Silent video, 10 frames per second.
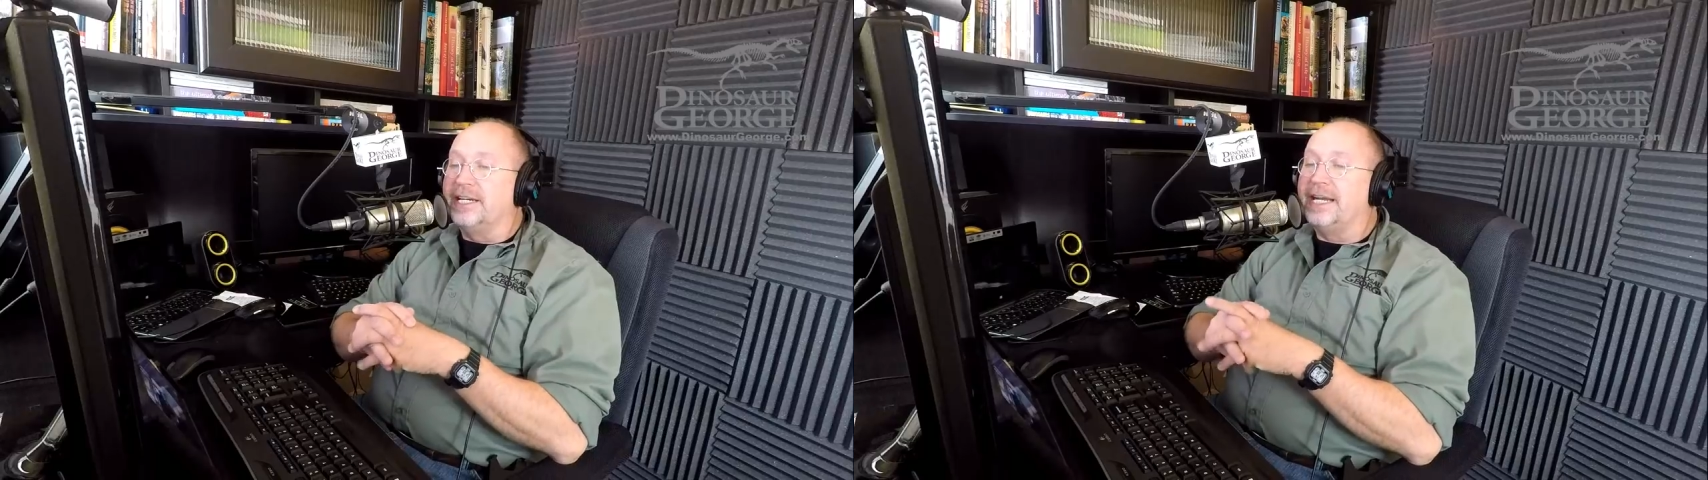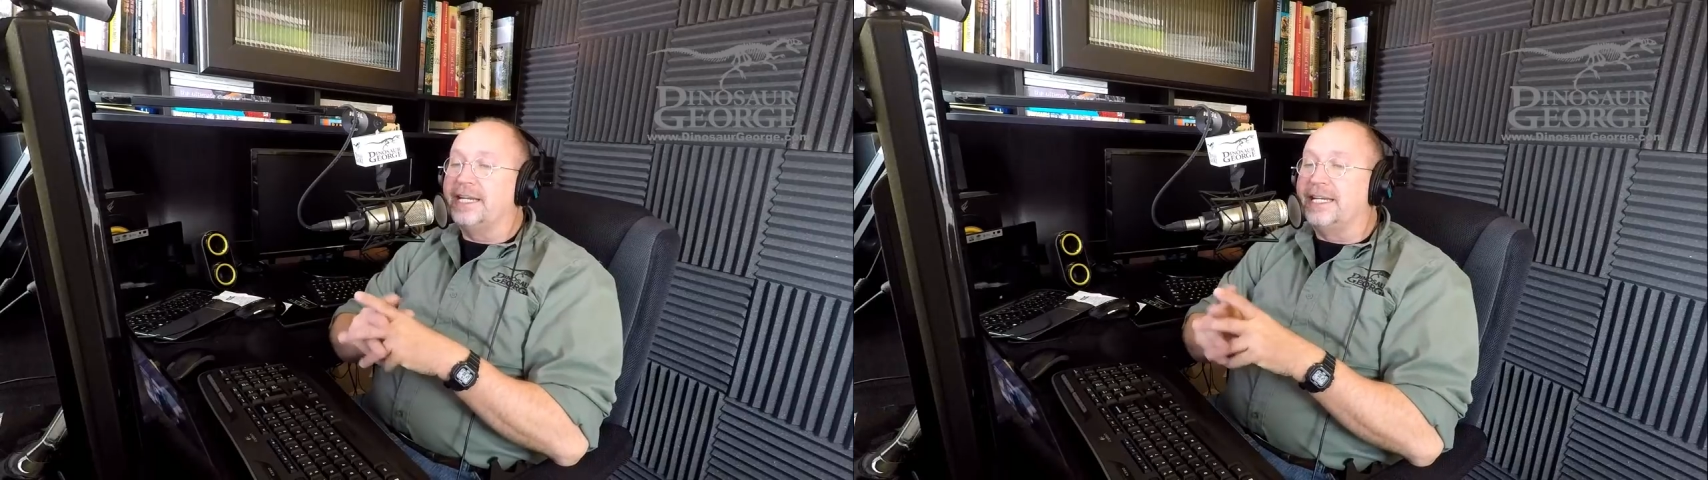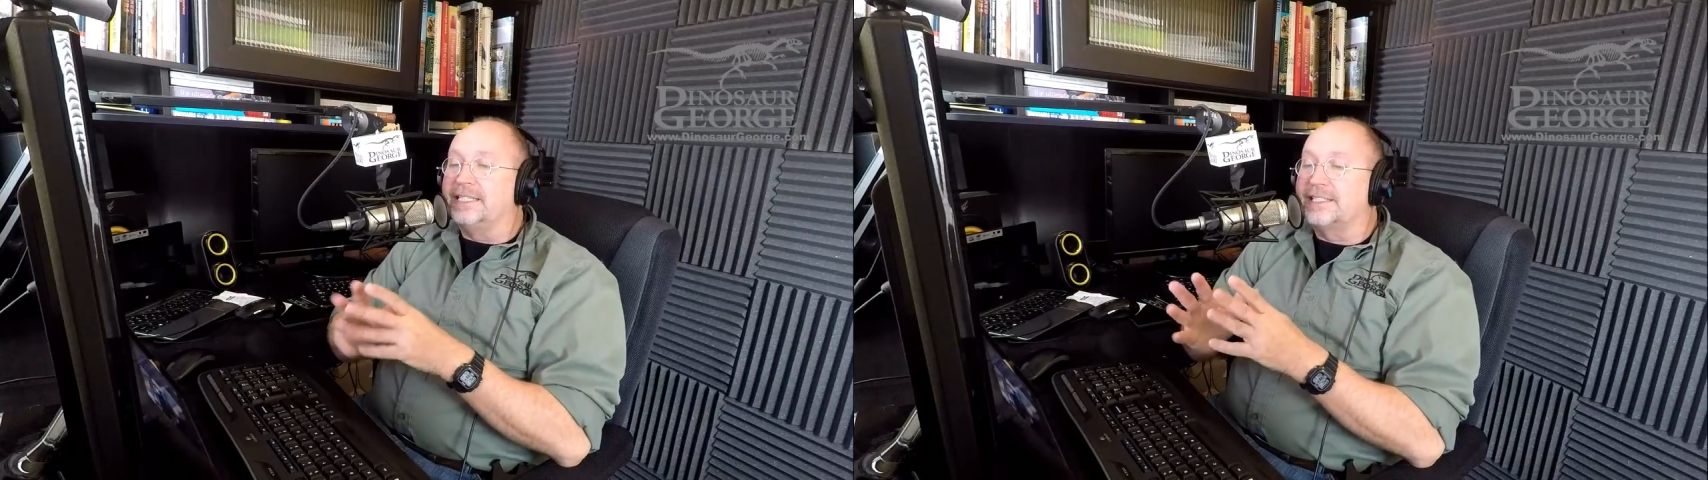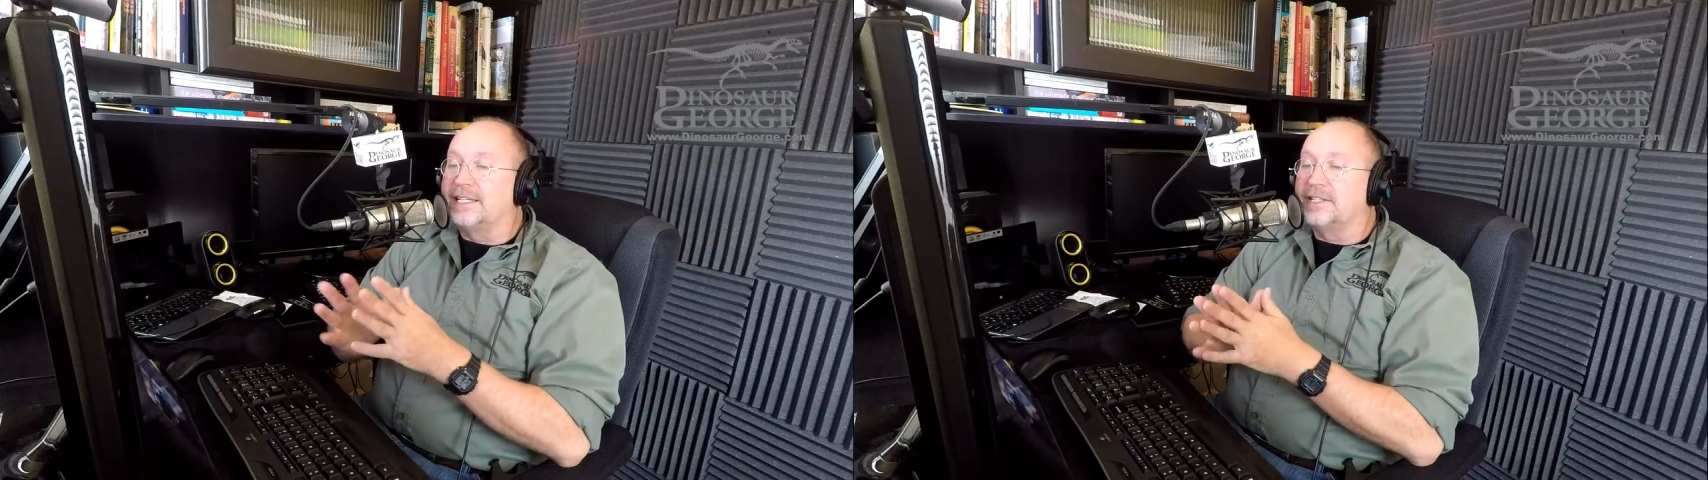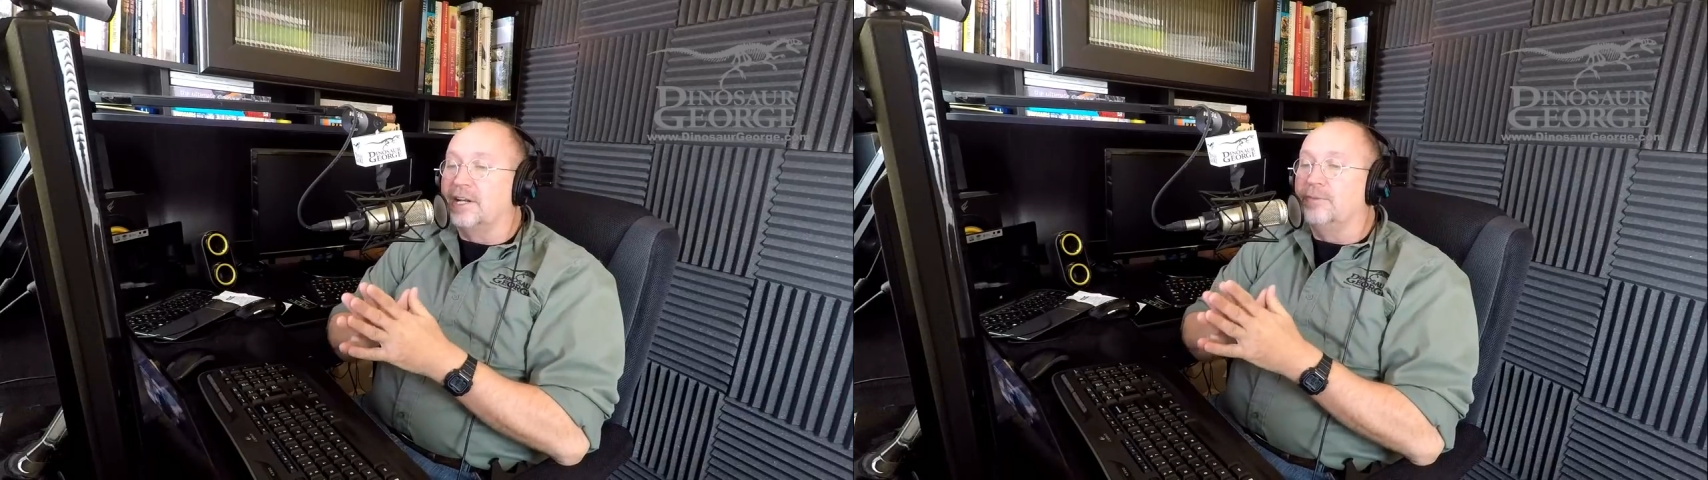Connecticut
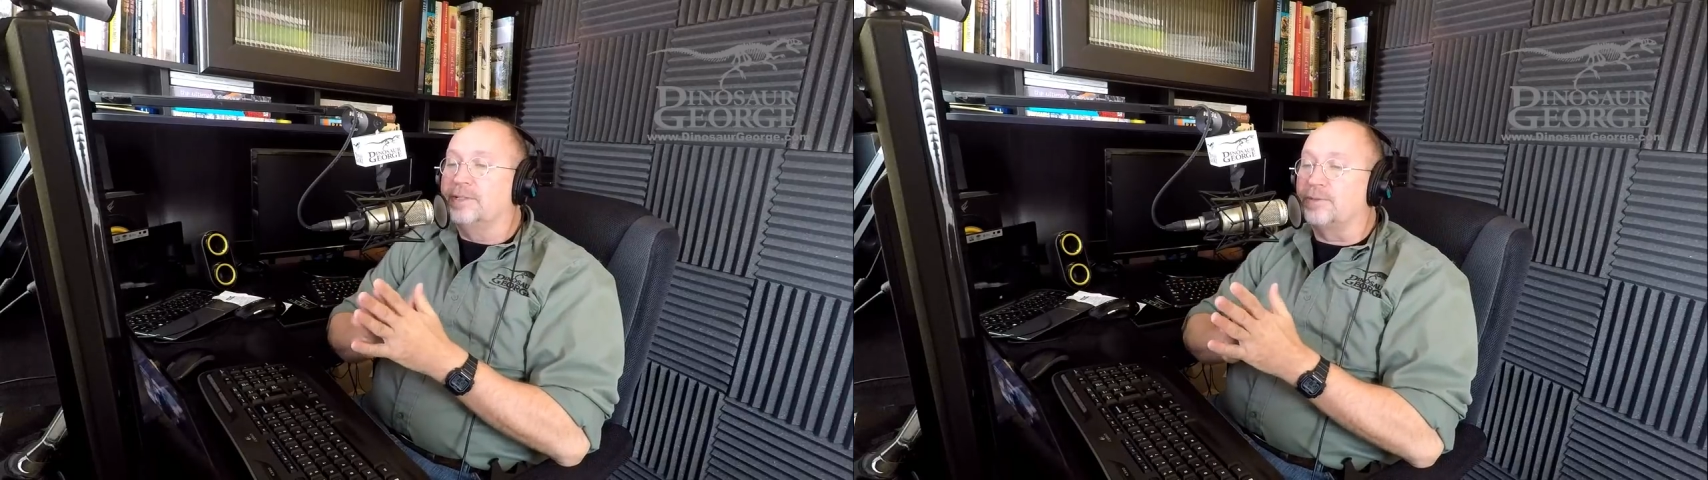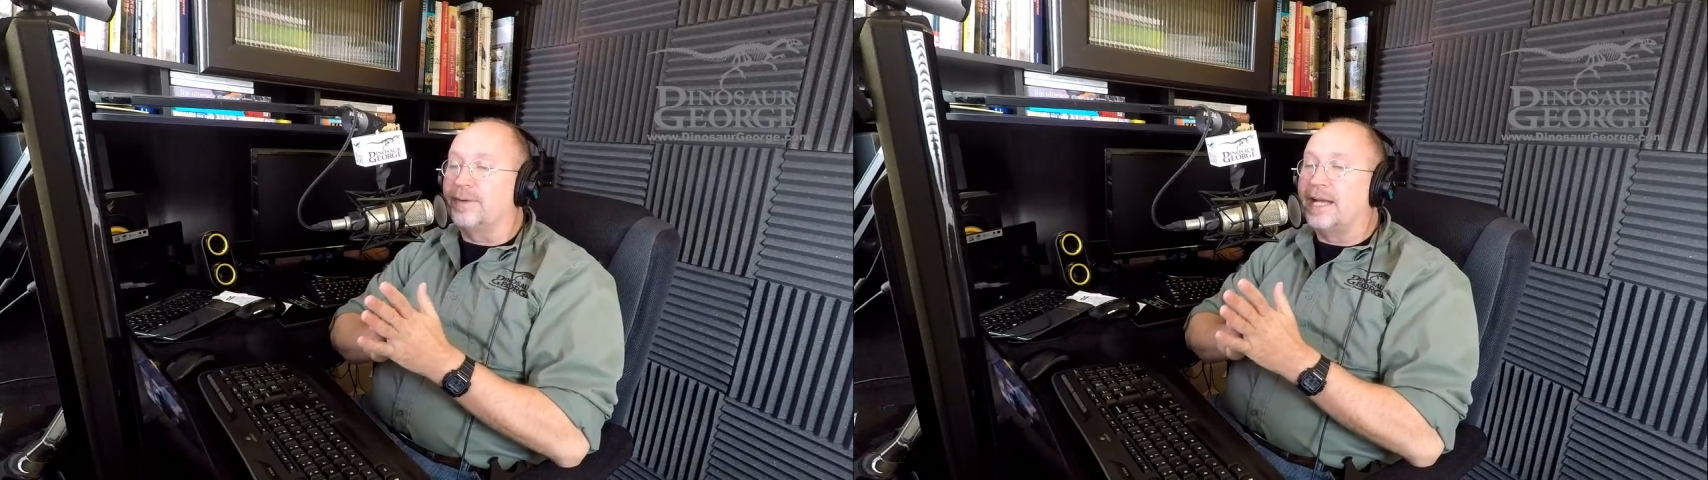says, "Hello, Mr.